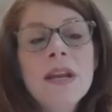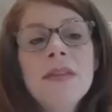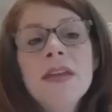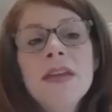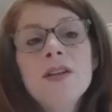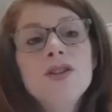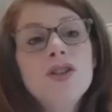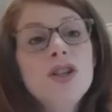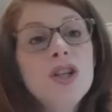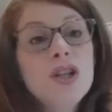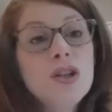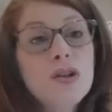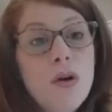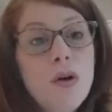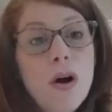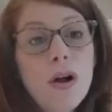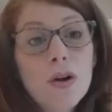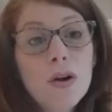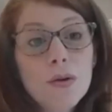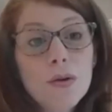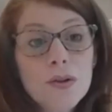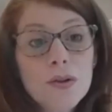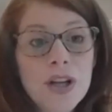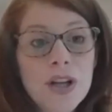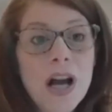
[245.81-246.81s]
and then she'd call
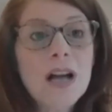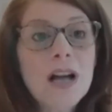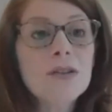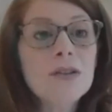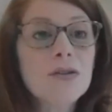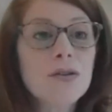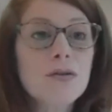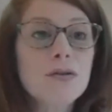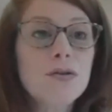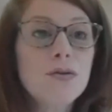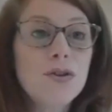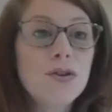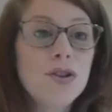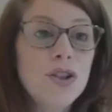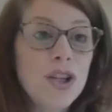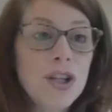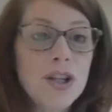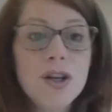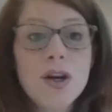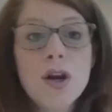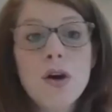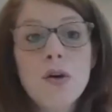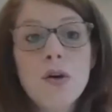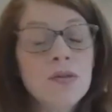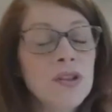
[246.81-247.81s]
her doctor, who
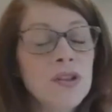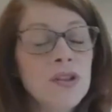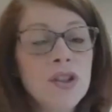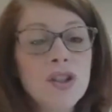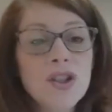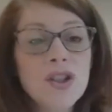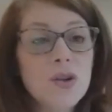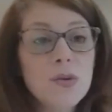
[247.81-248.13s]
she'd known since